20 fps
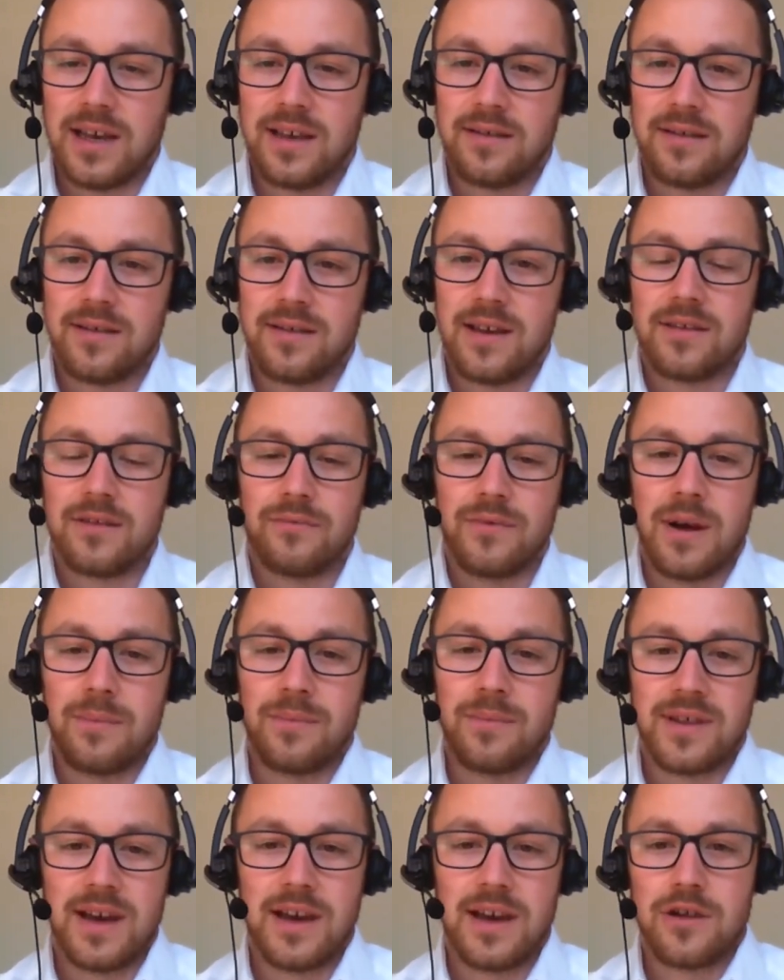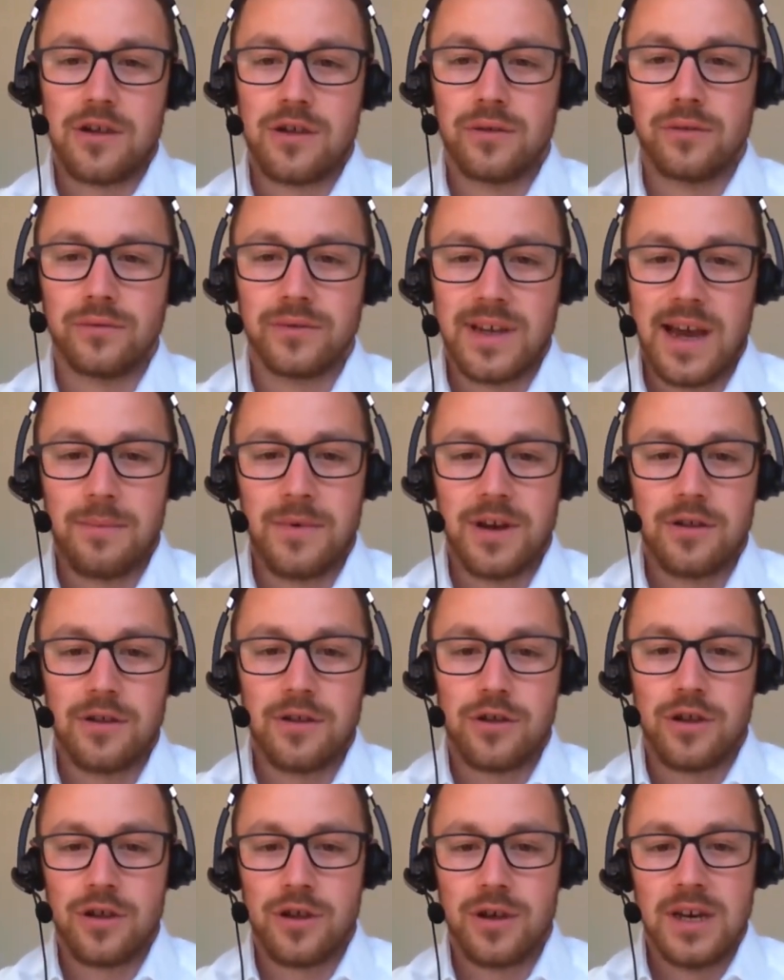is the reputational
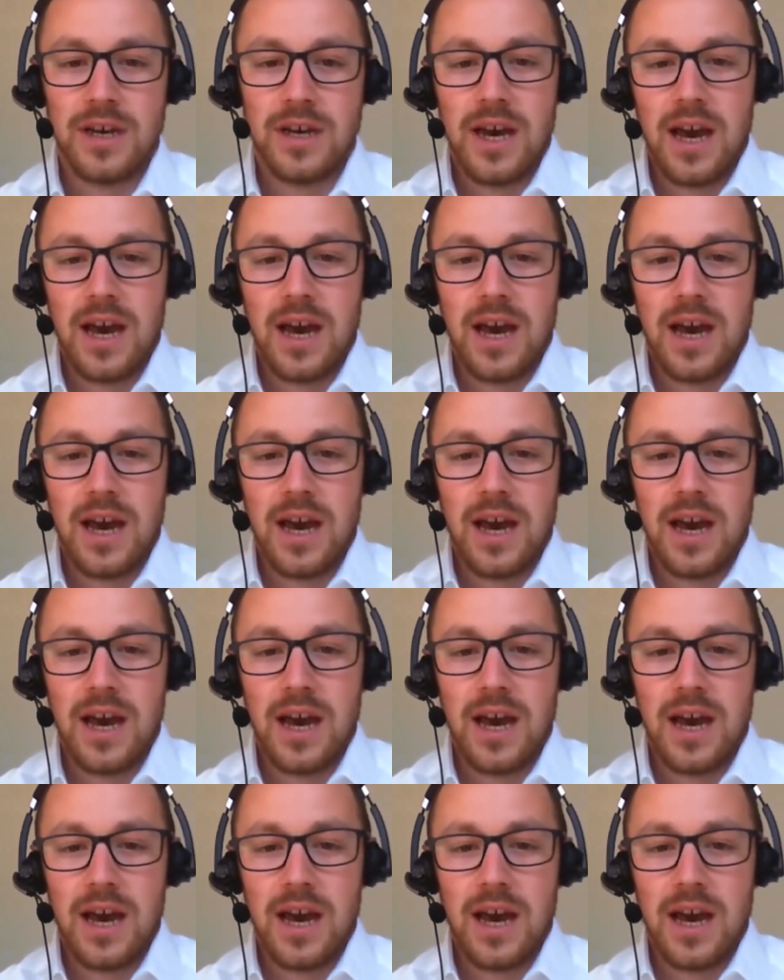damage.